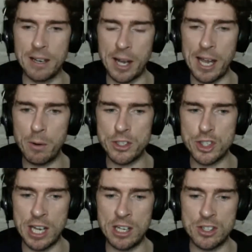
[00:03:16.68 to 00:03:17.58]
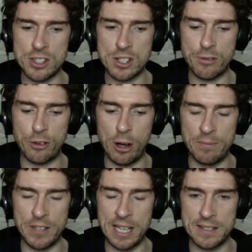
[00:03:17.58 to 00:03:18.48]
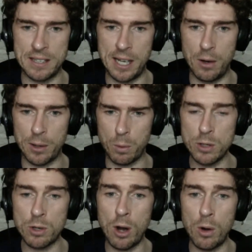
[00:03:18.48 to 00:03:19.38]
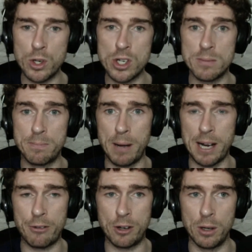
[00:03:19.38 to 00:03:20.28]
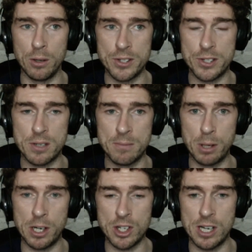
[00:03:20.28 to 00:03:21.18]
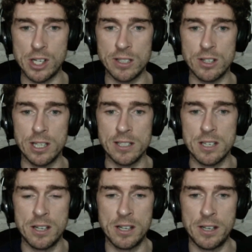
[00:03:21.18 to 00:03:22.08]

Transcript: like how it's changed from then to now. Like, were you coached back for those British national titles?